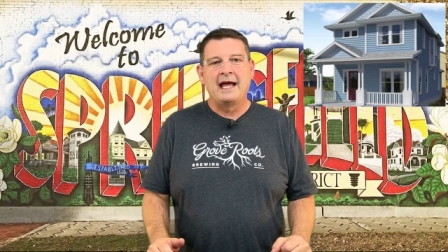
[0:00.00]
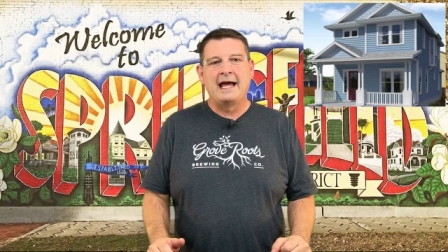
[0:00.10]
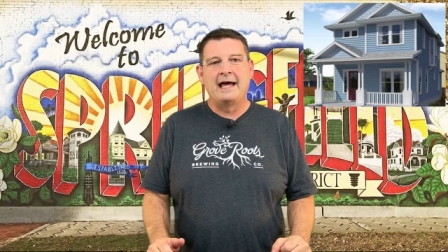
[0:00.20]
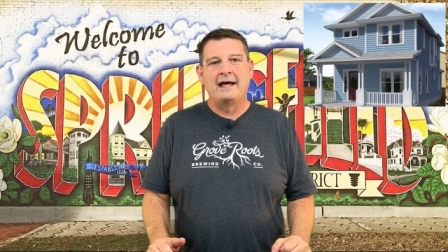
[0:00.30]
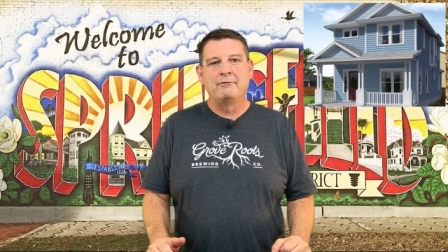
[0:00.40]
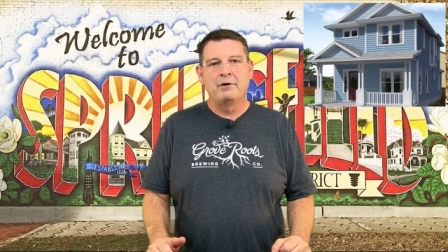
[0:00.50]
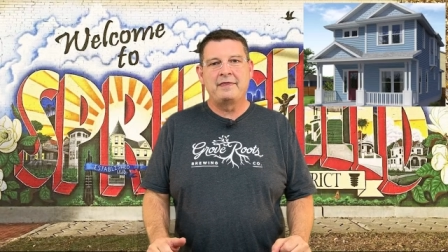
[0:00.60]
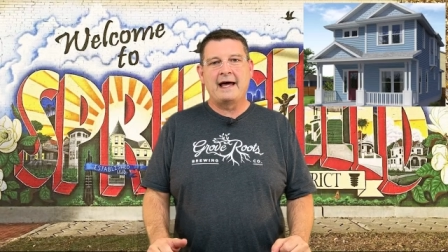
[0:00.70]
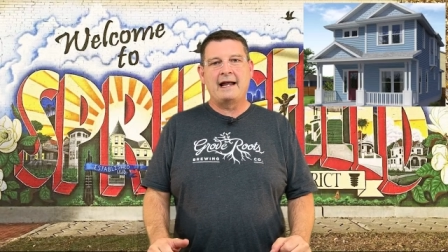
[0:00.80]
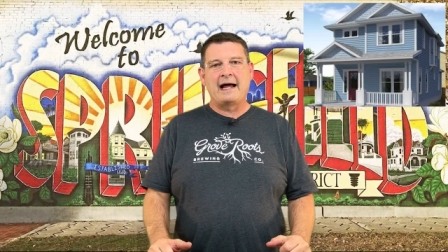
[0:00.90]
And
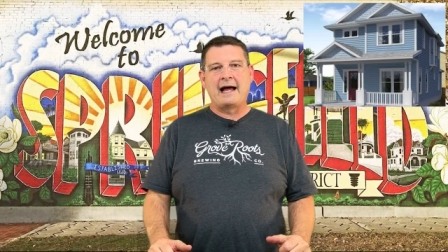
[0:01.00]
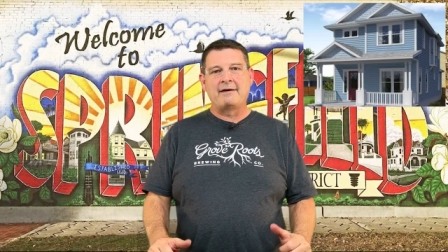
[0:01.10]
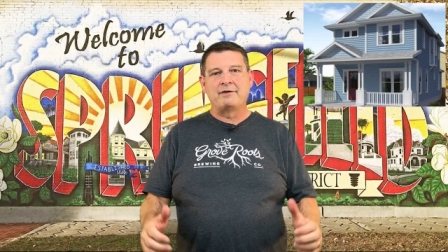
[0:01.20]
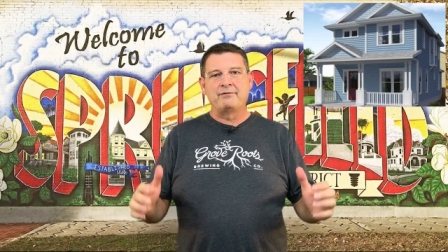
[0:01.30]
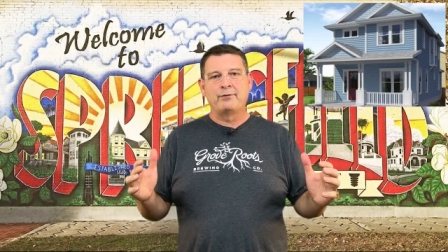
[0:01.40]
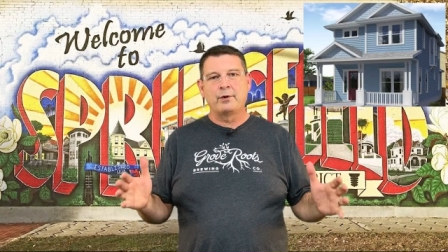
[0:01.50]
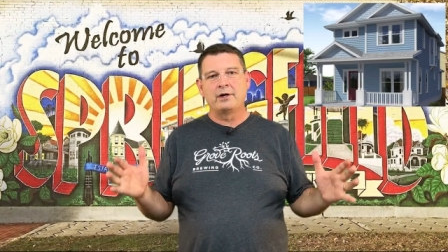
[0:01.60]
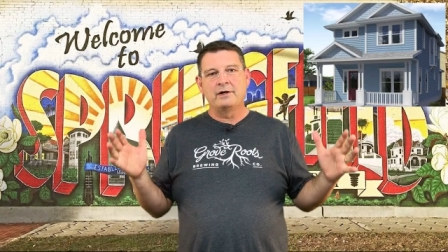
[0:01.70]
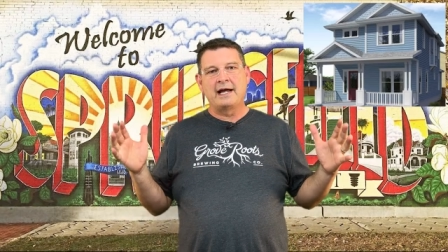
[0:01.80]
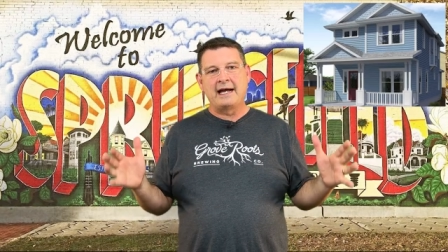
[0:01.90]
with that, I have a
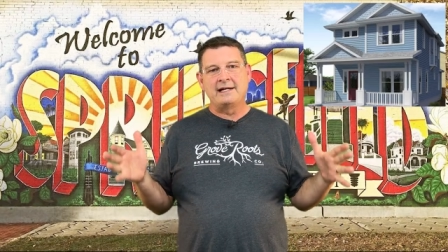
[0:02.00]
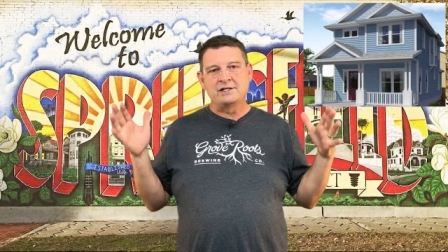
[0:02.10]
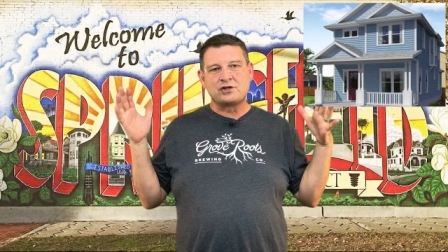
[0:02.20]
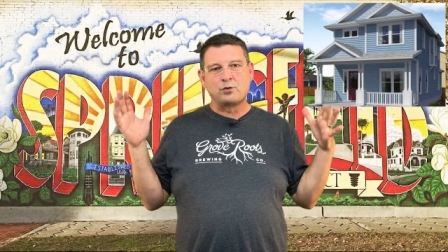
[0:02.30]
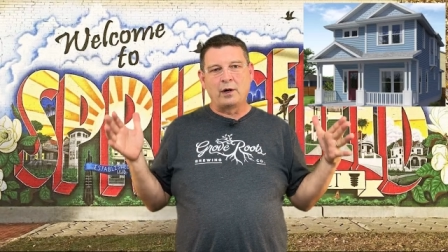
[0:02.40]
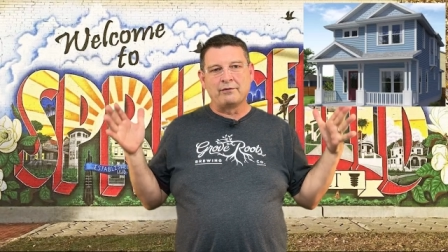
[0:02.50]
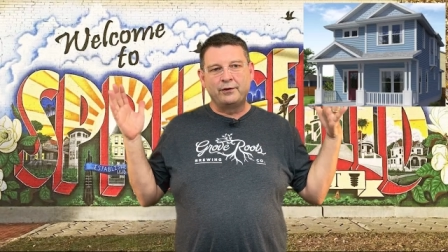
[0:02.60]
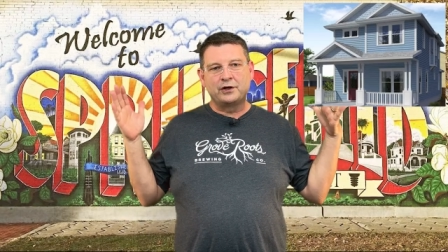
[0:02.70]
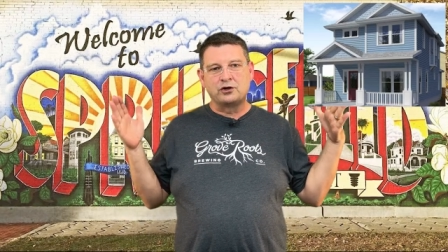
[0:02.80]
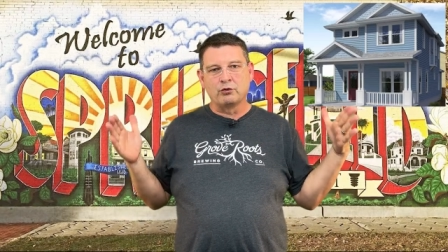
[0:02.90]
480 square foot